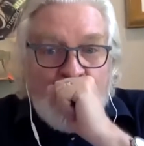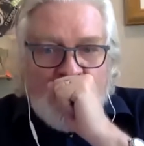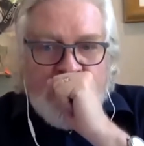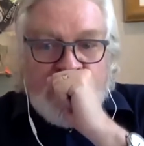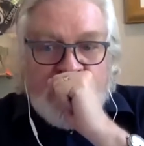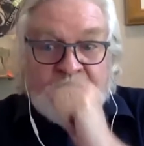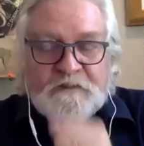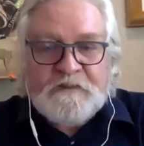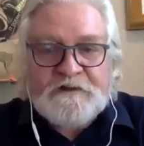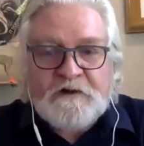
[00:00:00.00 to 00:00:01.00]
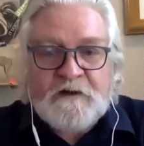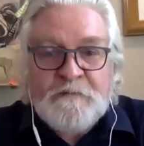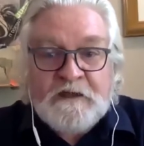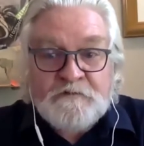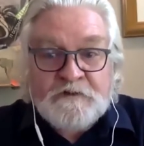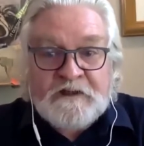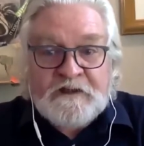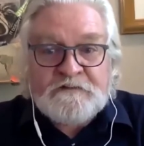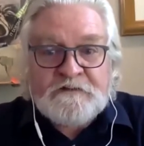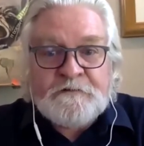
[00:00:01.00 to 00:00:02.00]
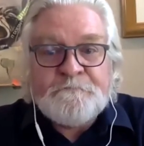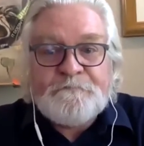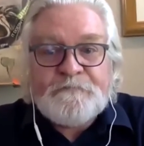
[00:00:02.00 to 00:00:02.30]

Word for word: that I'm advocating,